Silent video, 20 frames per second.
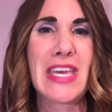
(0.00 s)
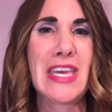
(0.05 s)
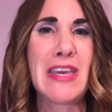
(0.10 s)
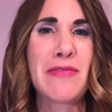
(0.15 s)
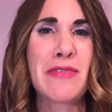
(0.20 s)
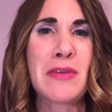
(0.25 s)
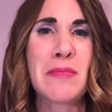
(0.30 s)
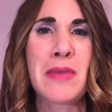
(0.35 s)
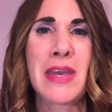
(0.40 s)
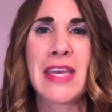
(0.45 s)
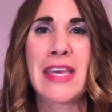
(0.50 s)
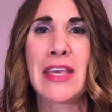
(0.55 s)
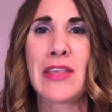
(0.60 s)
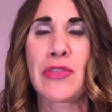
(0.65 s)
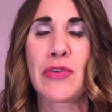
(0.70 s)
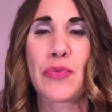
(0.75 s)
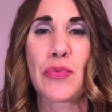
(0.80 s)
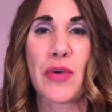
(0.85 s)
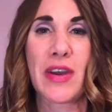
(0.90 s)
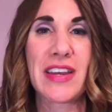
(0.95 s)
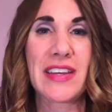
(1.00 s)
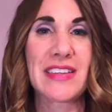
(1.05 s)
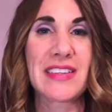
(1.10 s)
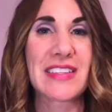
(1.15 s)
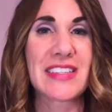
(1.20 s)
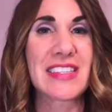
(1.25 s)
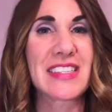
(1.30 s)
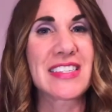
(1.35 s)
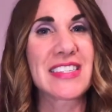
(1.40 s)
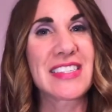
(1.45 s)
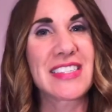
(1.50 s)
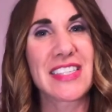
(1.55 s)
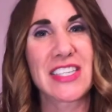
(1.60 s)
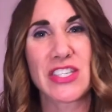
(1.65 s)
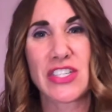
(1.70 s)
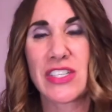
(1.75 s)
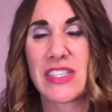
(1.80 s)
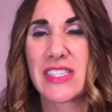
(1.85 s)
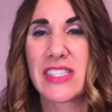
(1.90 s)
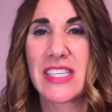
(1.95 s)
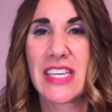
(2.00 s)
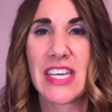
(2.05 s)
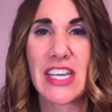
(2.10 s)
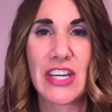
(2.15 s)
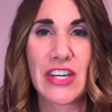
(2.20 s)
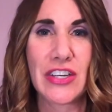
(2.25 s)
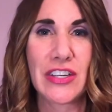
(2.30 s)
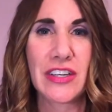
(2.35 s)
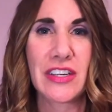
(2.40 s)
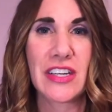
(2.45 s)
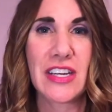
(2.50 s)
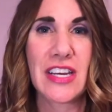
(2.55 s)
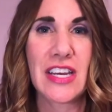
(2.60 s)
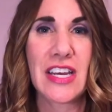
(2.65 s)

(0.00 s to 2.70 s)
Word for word: even making the right decisions here?